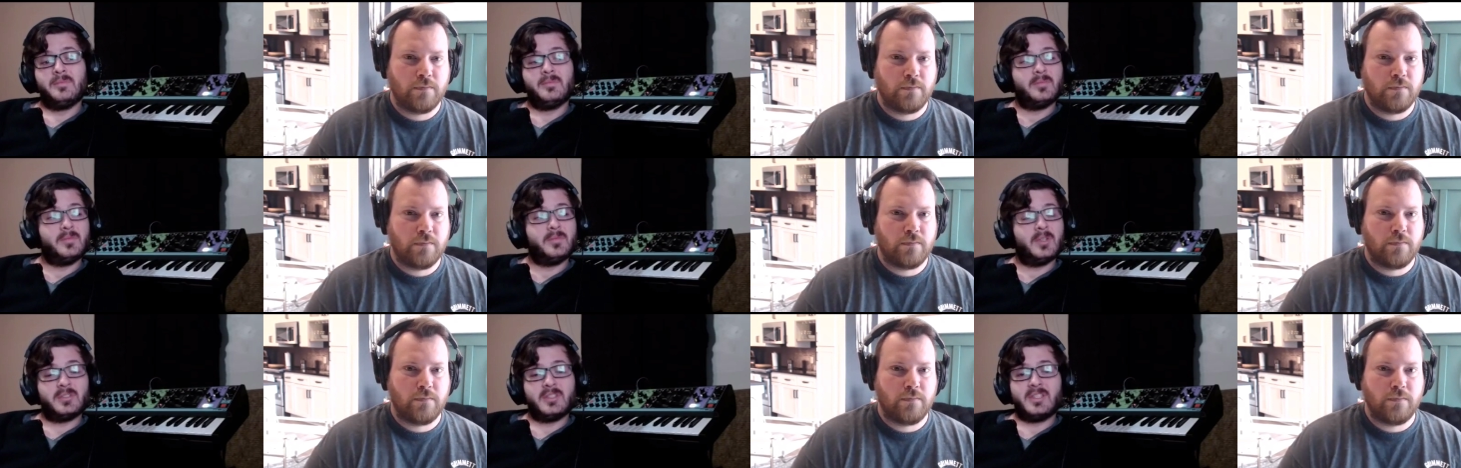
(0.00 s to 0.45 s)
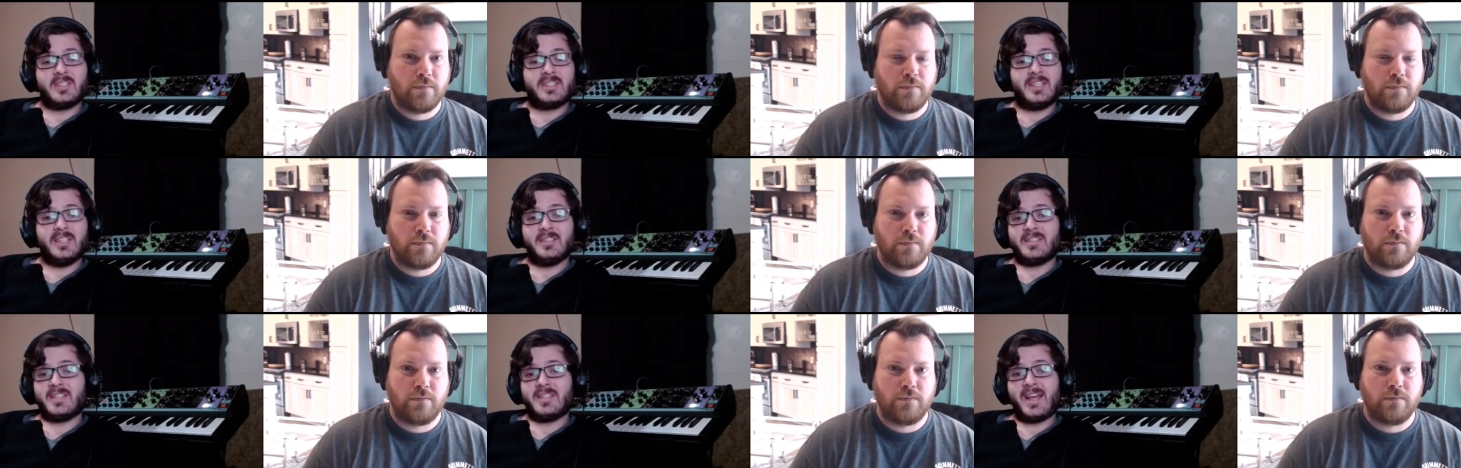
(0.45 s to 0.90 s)
Speaker 1: those are the
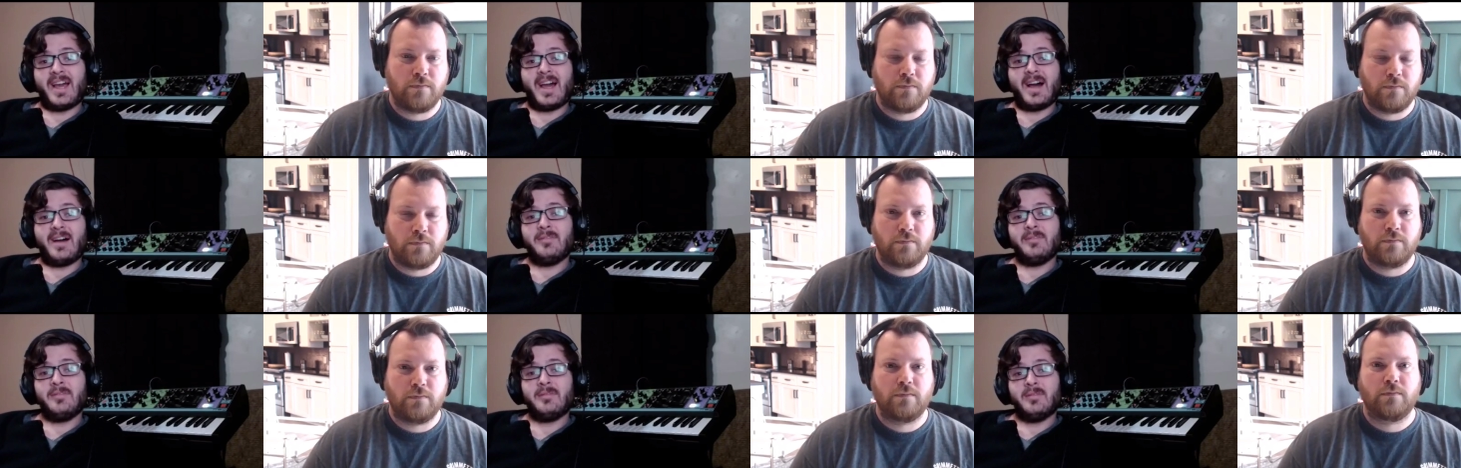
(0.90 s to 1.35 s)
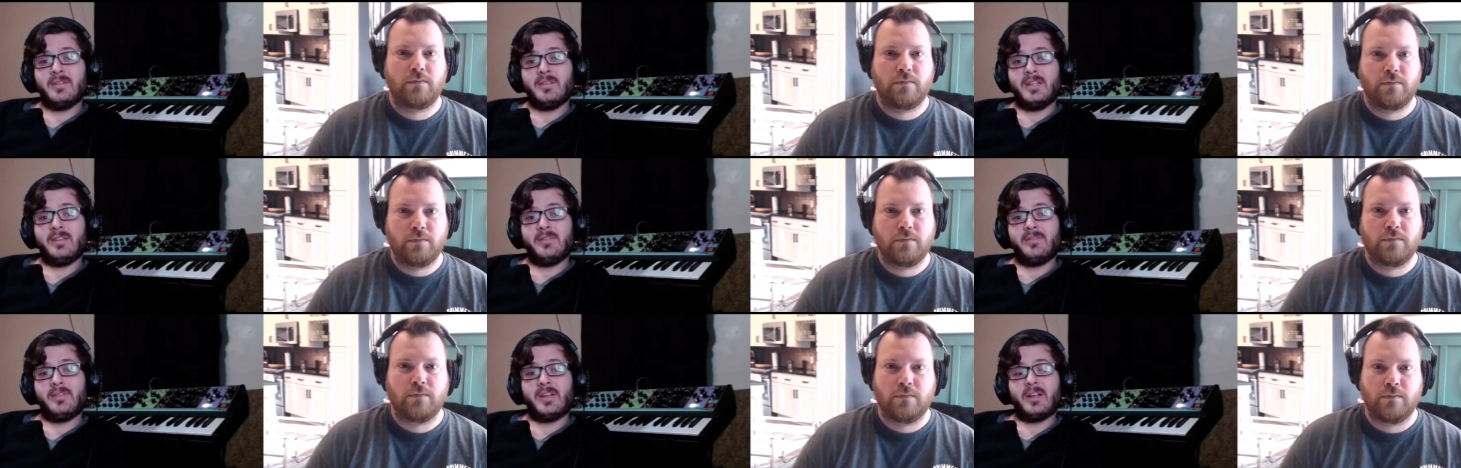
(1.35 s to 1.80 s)
skills that I have, and
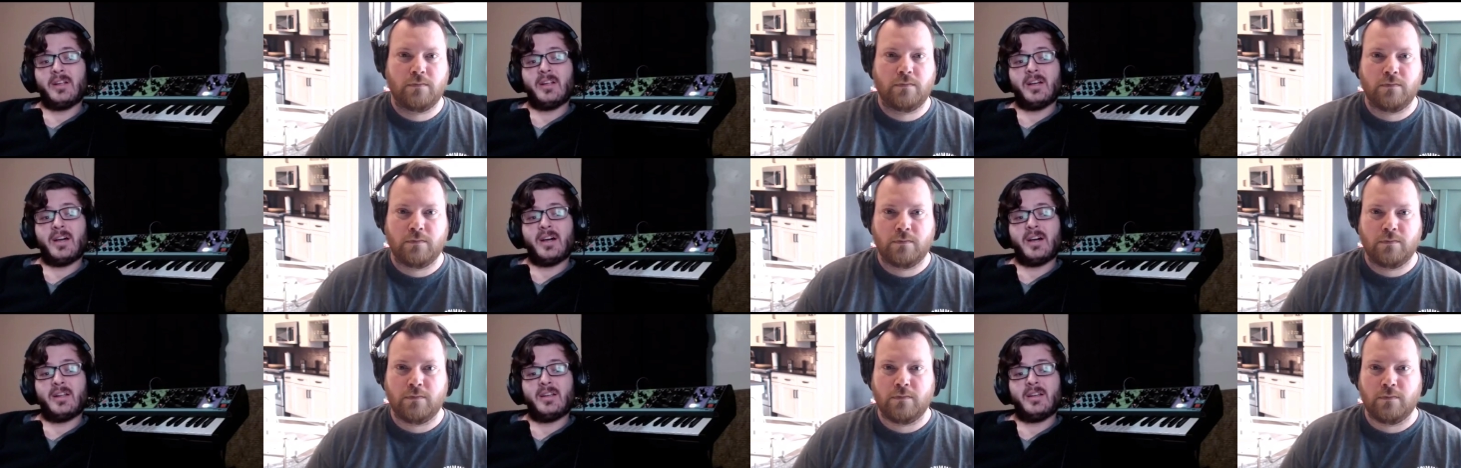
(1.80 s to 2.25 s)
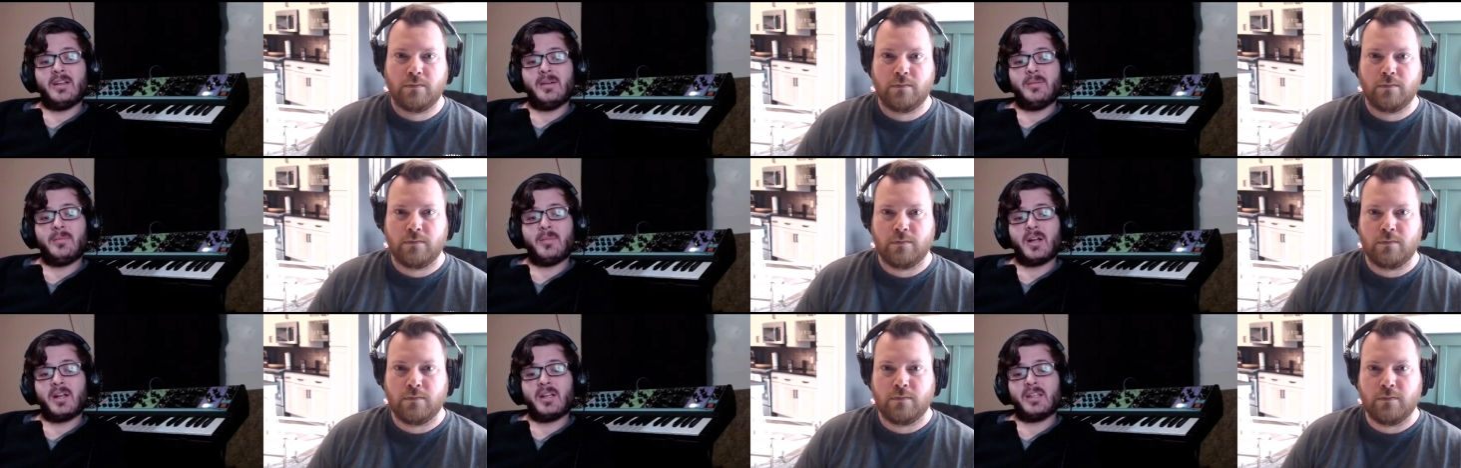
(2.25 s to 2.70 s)
figuring out how to
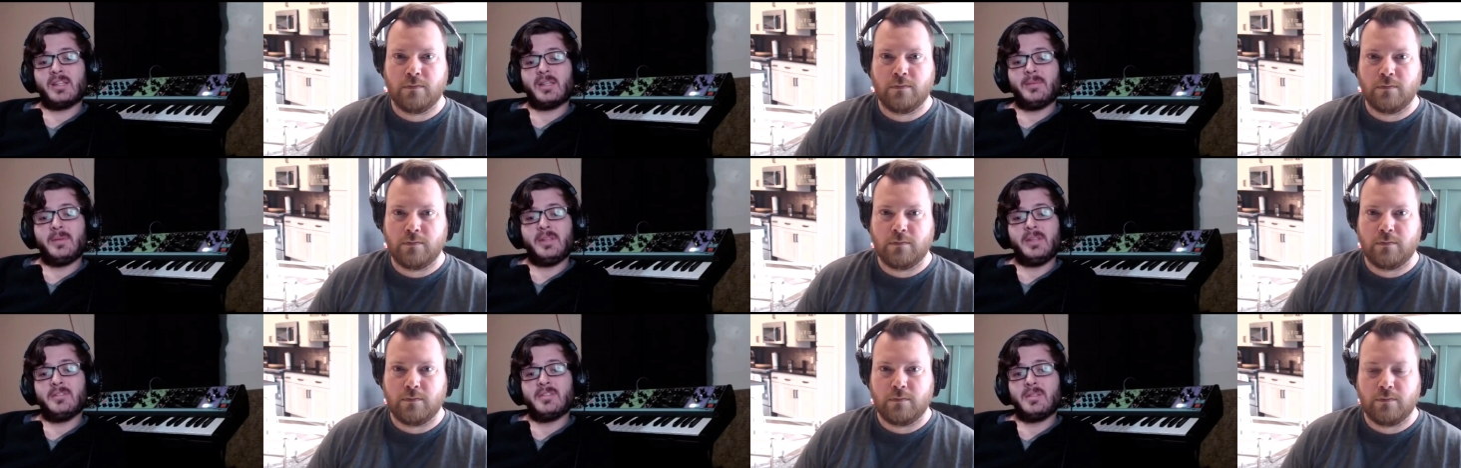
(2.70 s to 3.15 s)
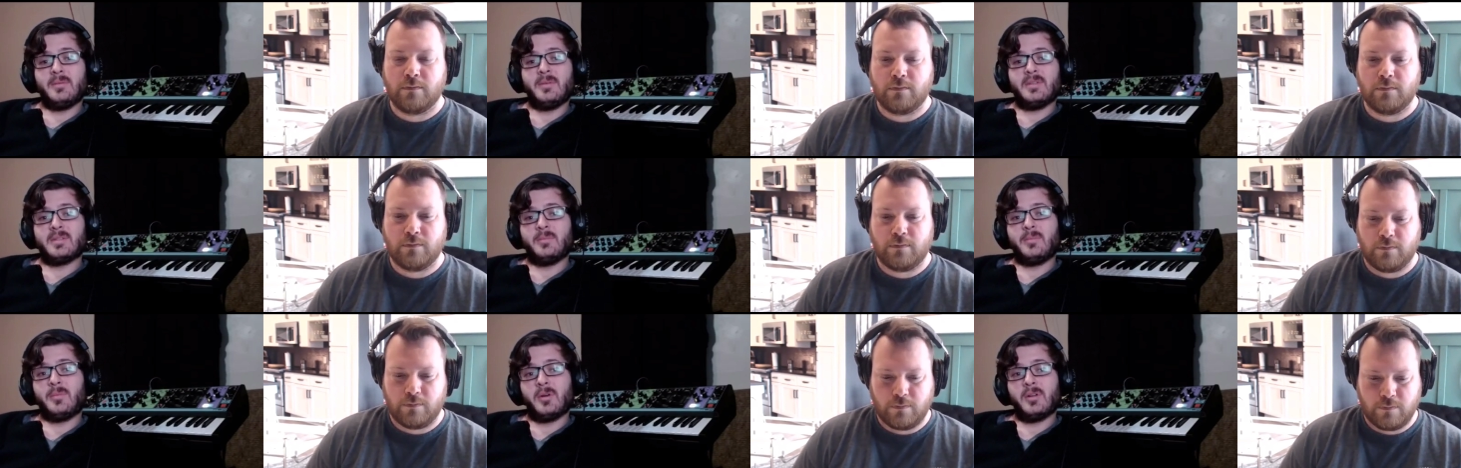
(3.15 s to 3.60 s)
market them and use them was
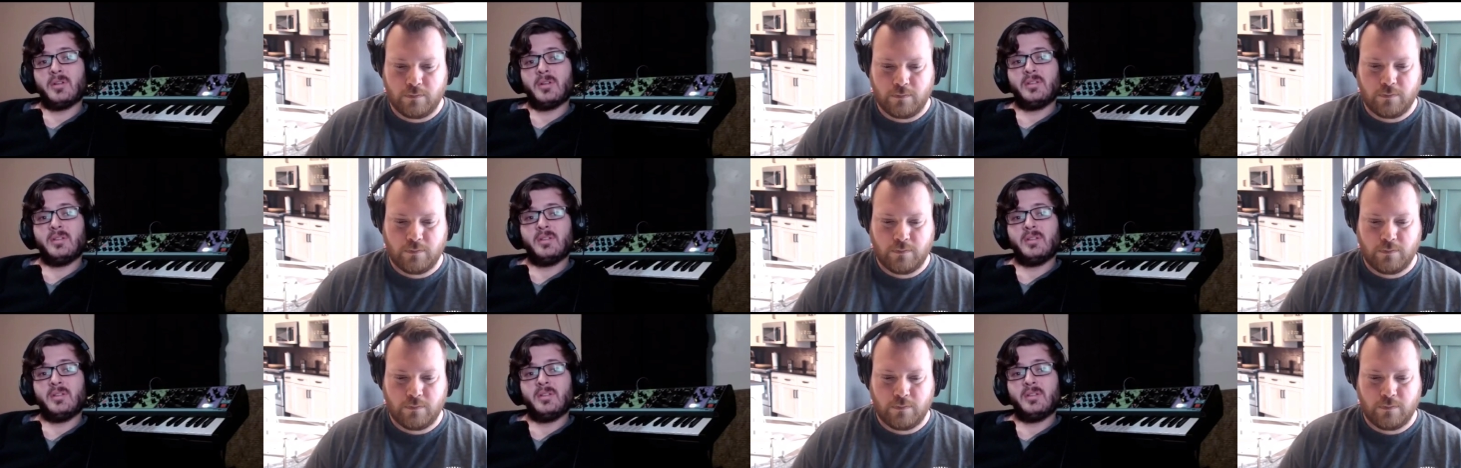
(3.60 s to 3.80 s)
important.